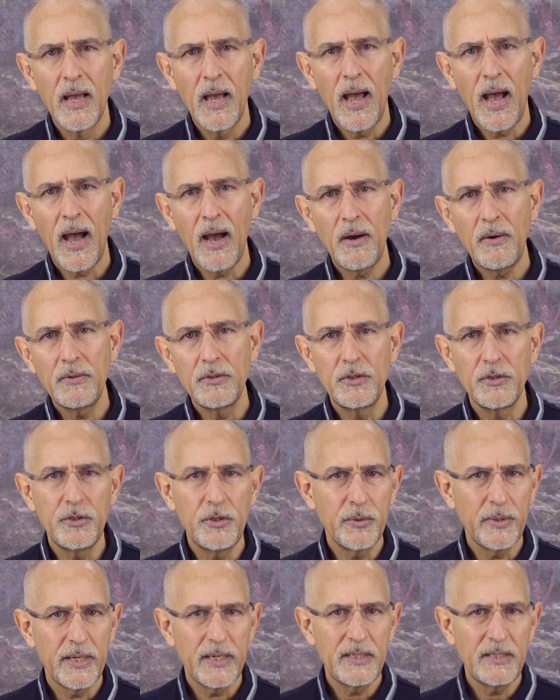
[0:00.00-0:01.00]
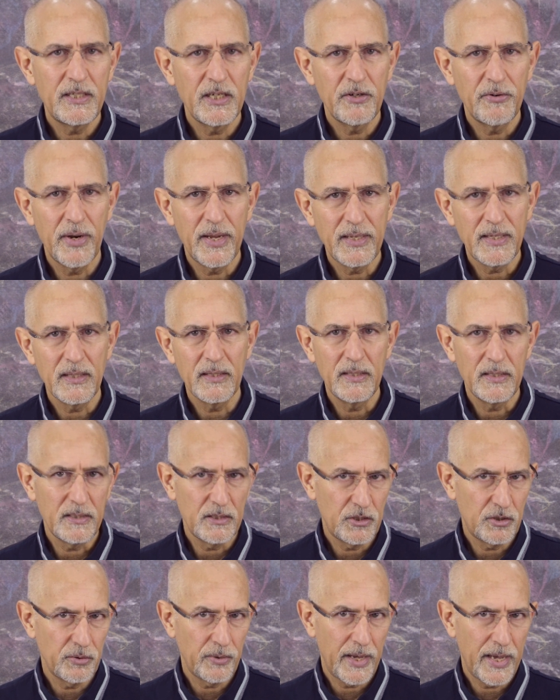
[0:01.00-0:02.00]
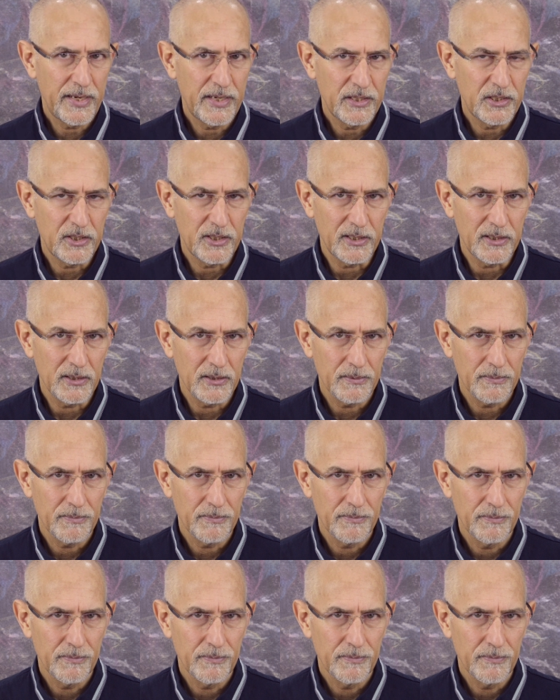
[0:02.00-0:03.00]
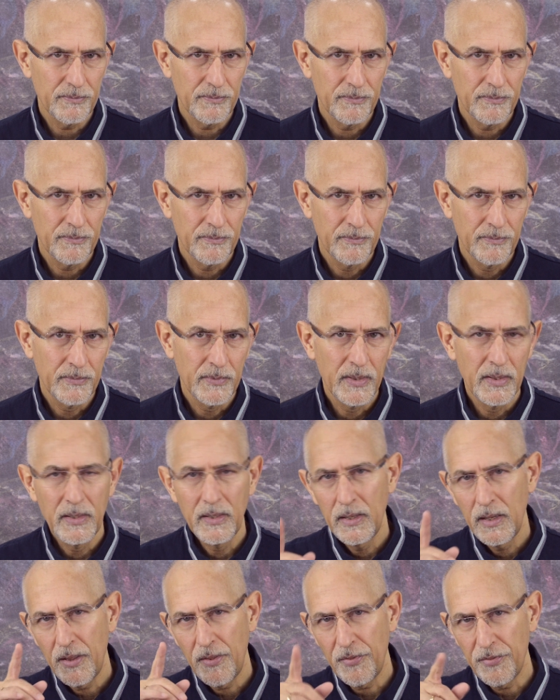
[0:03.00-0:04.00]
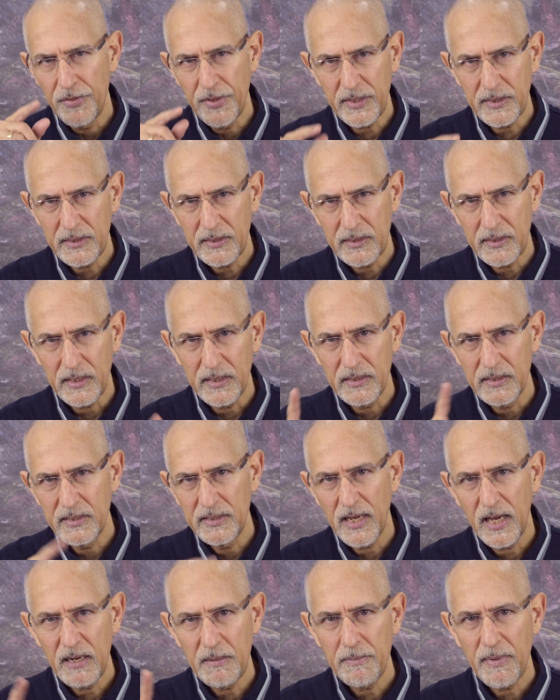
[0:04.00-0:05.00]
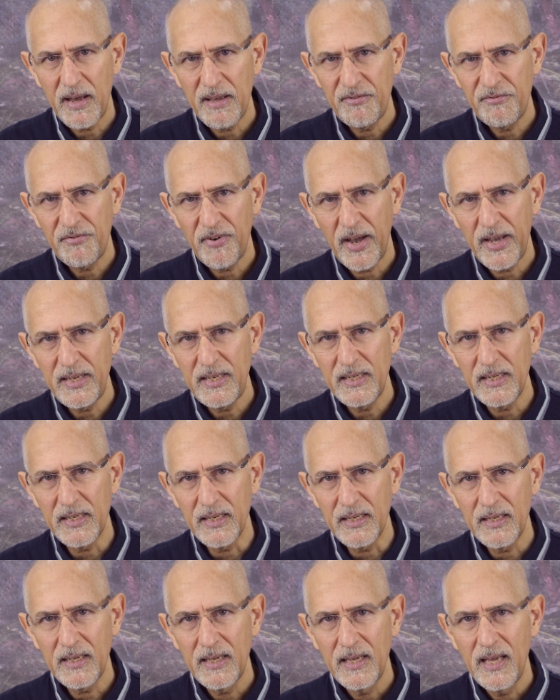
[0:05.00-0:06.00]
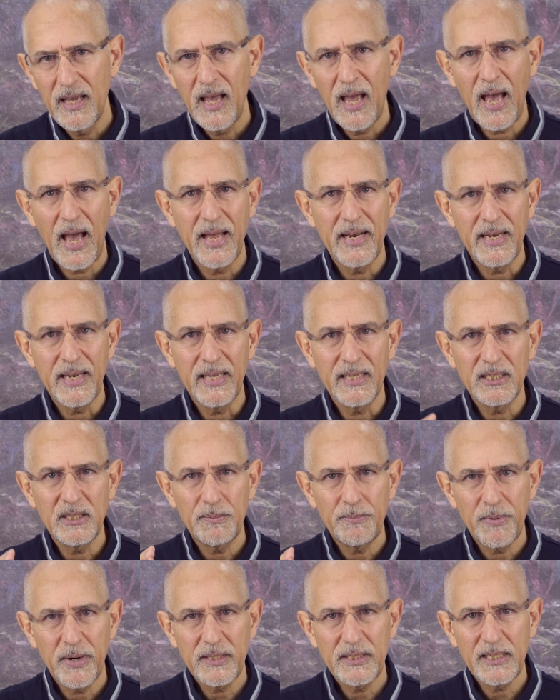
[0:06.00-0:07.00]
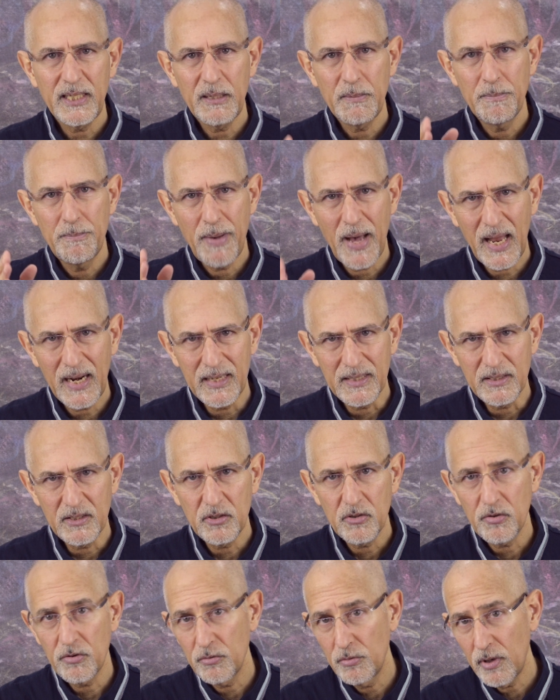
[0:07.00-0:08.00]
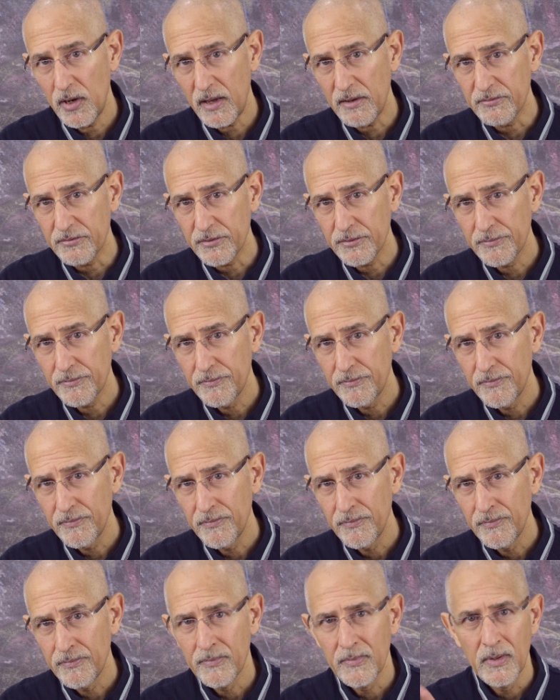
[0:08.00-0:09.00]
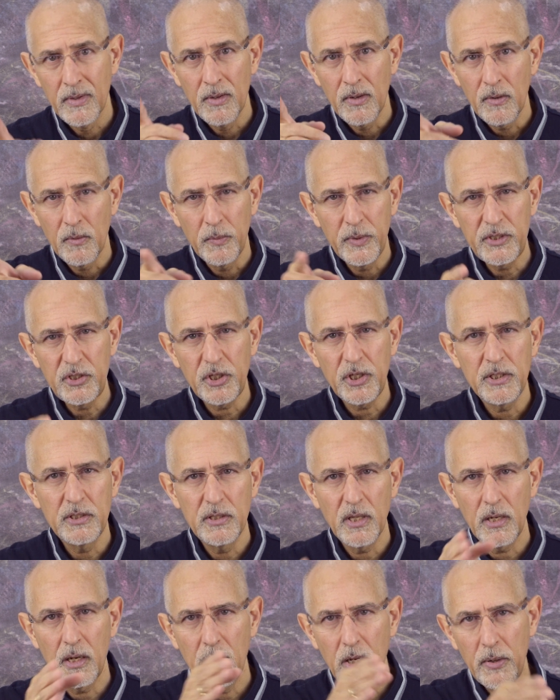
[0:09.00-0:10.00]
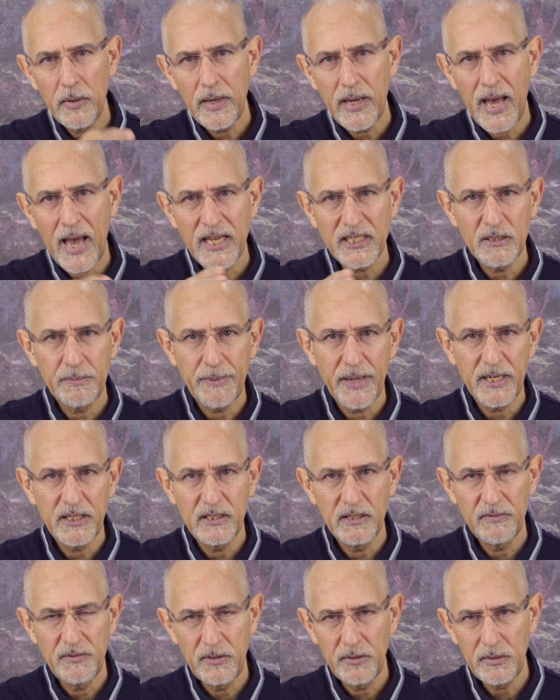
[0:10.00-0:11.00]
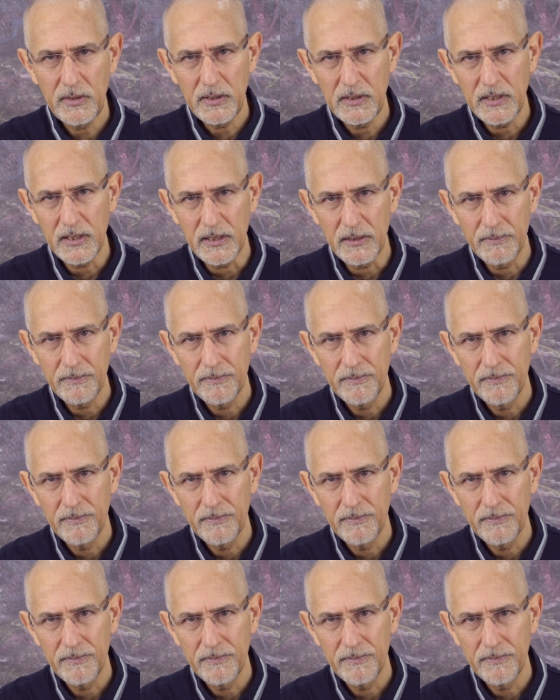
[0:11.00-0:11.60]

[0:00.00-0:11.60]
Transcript: How do you integrate these two energies? This is done by finding and expressing balance through love, which is the lower aspect of unity.